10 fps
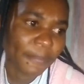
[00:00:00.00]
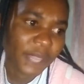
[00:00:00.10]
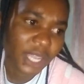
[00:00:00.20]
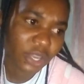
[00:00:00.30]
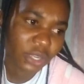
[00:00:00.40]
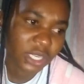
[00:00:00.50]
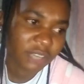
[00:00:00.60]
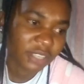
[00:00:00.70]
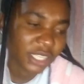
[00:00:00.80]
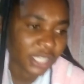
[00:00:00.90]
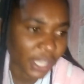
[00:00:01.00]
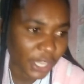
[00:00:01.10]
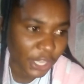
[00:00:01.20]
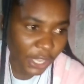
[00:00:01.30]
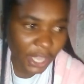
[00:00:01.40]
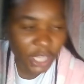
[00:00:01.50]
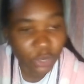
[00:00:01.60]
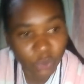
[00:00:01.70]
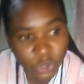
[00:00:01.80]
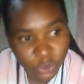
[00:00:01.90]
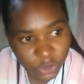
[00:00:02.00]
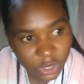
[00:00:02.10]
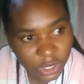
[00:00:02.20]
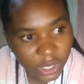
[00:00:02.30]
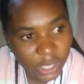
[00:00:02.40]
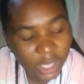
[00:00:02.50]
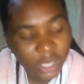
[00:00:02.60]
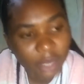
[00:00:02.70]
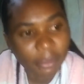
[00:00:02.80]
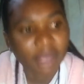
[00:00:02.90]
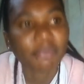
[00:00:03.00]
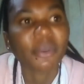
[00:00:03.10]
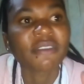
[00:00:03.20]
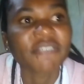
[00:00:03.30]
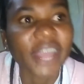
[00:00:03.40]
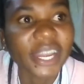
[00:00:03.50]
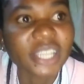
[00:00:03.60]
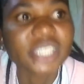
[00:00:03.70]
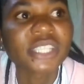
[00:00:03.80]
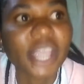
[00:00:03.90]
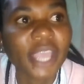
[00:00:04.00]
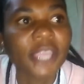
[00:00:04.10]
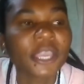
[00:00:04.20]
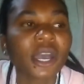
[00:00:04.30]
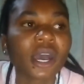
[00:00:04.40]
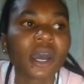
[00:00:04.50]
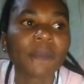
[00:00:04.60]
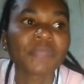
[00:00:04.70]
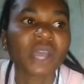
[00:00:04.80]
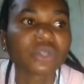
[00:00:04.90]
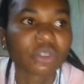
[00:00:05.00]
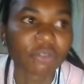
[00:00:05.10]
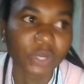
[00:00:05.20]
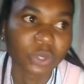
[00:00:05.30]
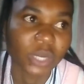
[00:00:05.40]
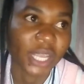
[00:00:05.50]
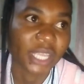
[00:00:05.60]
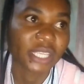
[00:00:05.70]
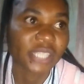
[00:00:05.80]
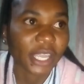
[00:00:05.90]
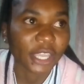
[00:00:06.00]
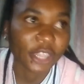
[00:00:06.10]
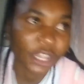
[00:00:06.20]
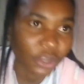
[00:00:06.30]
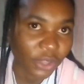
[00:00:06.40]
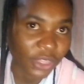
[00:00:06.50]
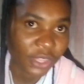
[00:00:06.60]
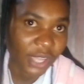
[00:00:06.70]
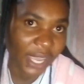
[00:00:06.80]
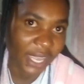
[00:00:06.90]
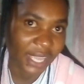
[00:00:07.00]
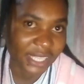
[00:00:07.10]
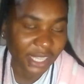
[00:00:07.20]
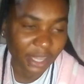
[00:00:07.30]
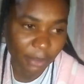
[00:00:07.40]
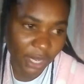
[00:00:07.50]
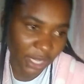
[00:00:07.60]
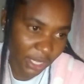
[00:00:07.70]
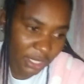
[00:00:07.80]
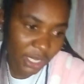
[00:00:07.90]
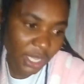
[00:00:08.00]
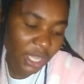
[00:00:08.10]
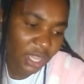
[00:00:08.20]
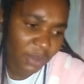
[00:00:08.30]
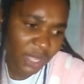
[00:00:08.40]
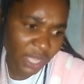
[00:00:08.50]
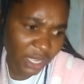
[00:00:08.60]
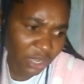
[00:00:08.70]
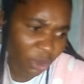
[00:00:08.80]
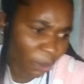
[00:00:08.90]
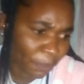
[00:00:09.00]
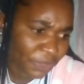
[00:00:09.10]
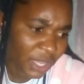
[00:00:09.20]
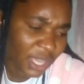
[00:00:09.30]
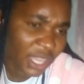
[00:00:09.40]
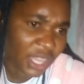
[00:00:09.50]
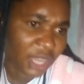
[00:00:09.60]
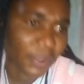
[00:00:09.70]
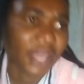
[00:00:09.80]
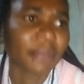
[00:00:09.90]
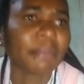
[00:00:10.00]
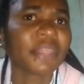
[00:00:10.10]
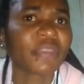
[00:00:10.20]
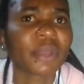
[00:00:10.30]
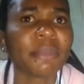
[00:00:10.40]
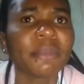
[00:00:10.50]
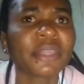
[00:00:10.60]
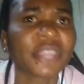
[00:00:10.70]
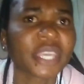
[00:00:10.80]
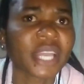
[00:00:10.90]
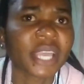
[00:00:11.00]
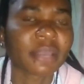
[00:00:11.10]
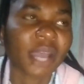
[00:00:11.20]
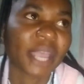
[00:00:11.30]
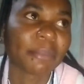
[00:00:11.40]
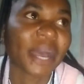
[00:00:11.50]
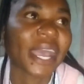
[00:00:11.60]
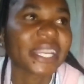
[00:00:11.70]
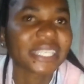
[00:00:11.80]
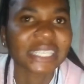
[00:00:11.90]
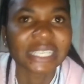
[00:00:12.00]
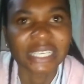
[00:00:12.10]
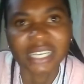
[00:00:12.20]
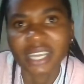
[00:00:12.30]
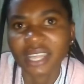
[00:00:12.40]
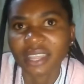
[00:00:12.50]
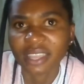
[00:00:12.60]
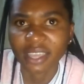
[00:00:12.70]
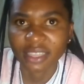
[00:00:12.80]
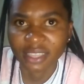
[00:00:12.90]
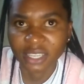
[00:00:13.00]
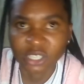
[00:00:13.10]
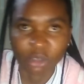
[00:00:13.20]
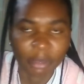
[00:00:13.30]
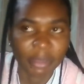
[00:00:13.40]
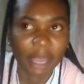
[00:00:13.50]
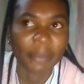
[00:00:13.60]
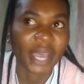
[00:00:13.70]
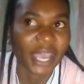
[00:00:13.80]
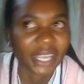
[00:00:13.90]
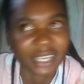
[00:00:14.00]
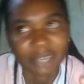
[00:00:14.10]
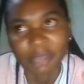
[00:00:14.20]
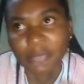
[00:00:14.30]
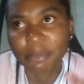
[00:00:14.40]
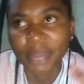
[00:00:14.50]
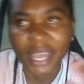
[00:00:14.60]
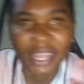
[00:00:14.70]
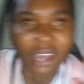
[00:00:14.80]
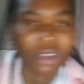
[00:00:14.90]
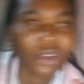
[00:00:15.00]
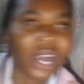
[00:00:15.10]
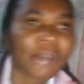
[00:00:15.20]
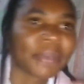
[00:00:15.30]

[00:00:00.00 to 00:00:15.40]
he don't even stay here in Windhoek. My boyfriend stay out of Windhoek, like he stay in the north. I answered them like this. They were like, no, they were maybe thinking like I'm hiding their things, or maybe I'm hiding my brother, or I'm